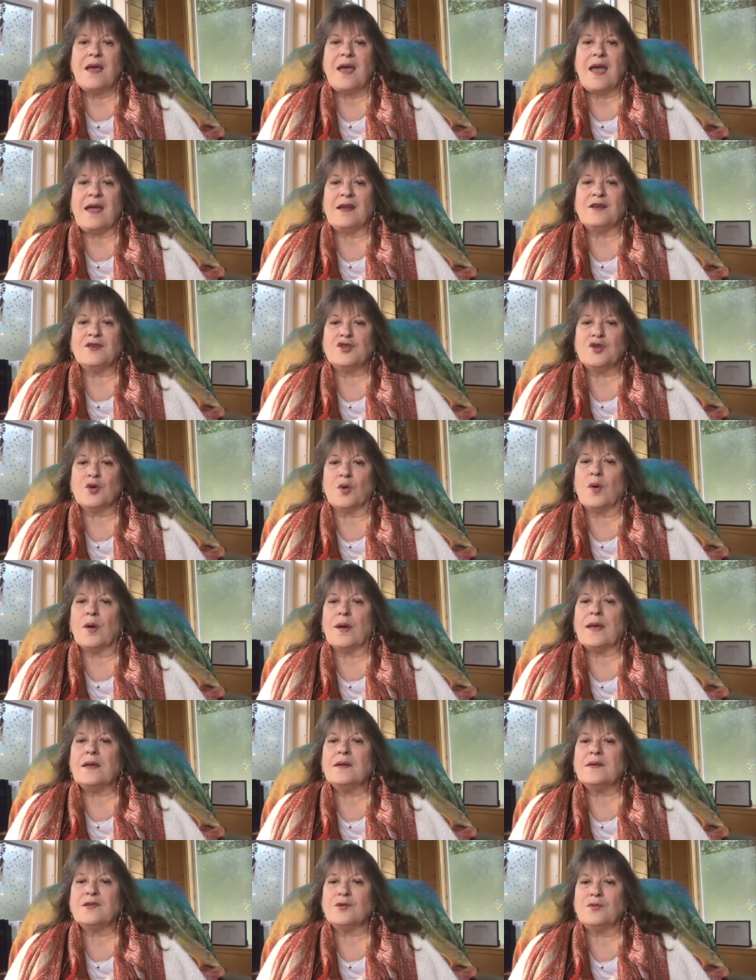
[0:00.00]
and
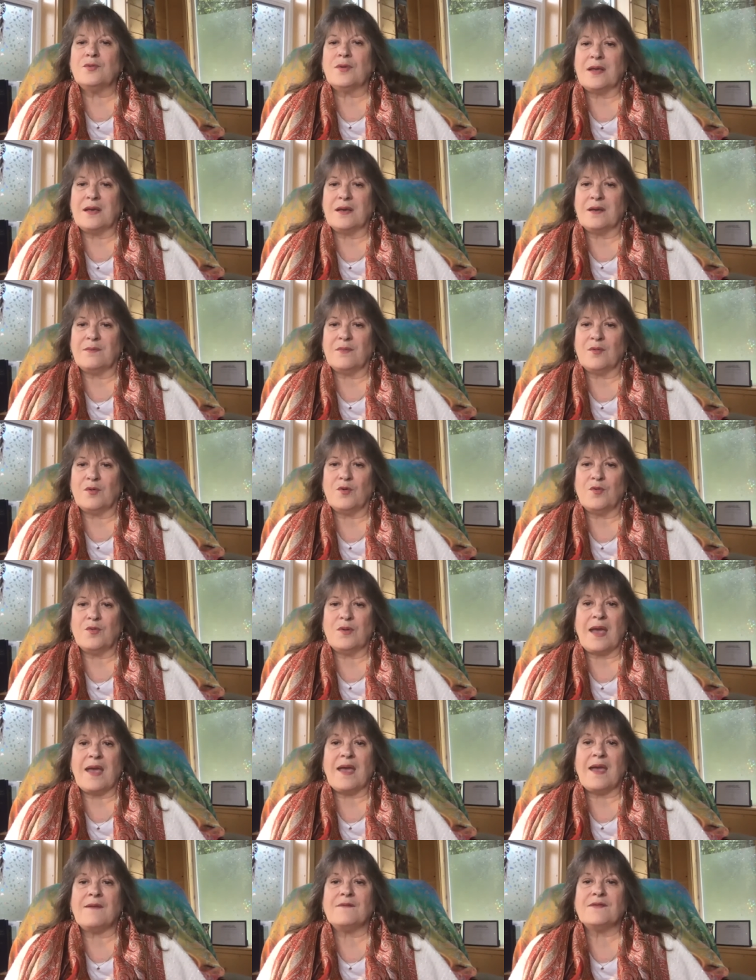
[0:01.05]
joy to Him who
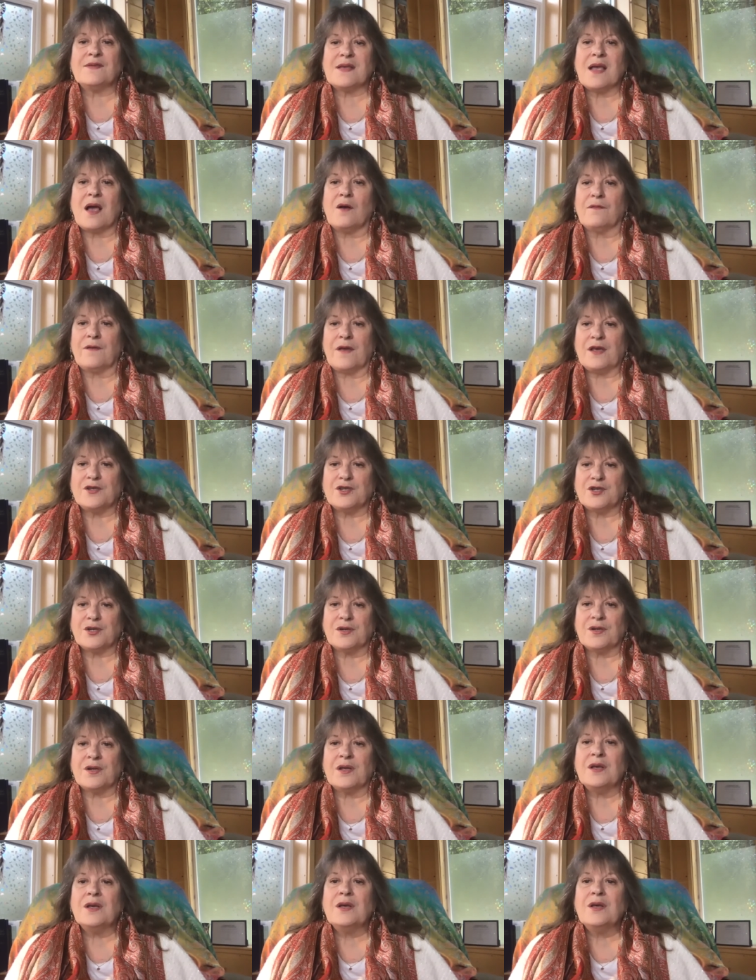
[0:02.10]
gave
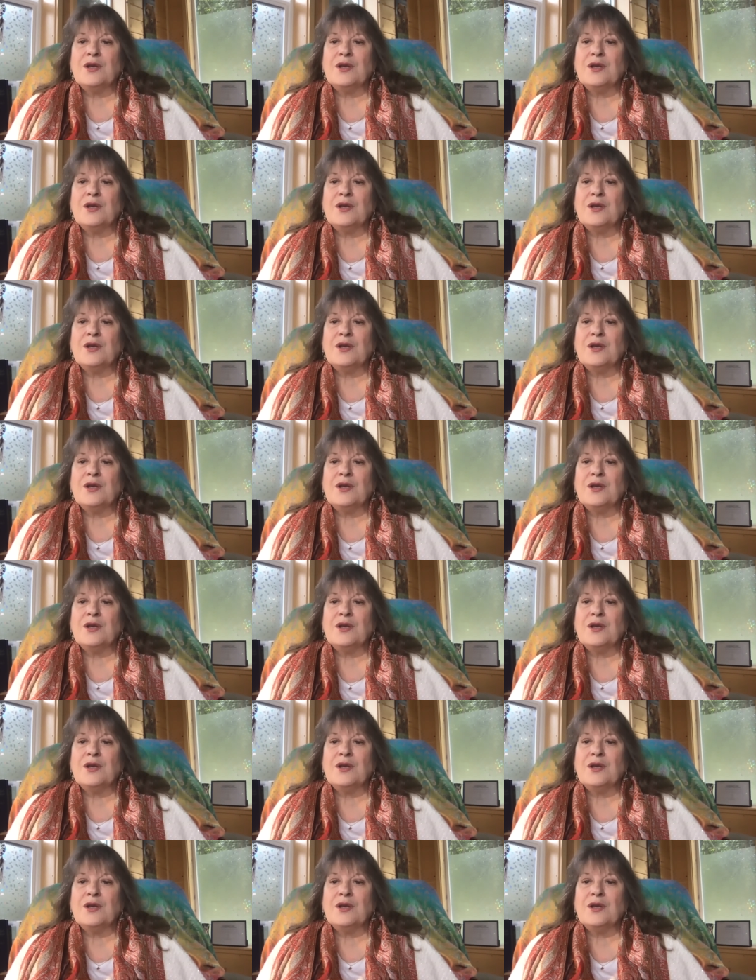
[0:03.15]
salvation